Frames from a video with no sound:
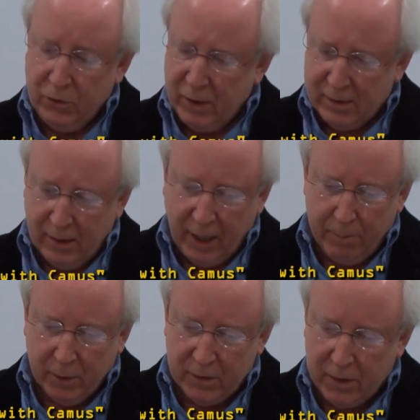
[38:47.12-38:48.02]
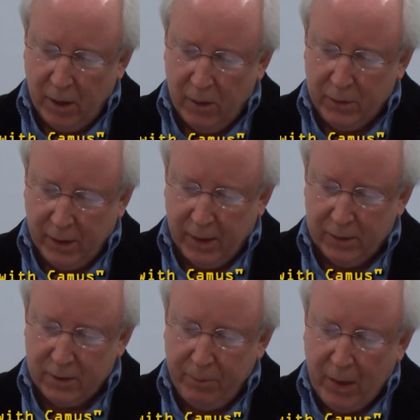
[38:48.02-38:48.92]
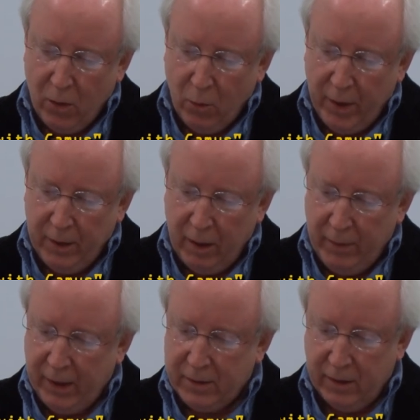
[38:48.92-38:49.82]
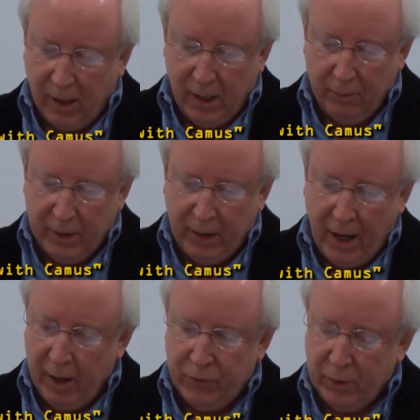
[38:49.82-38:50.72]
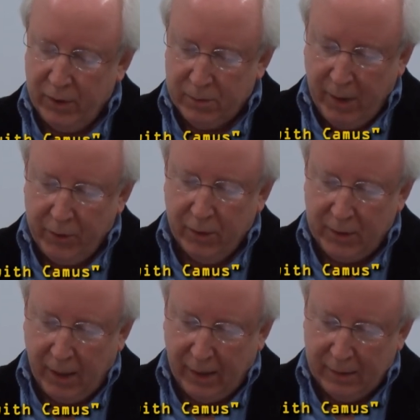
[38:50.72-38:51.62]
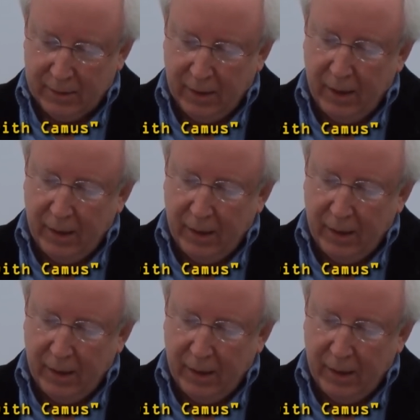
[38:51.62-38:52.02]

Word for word: Just like Mursault does when he makes an omelet after his mother dies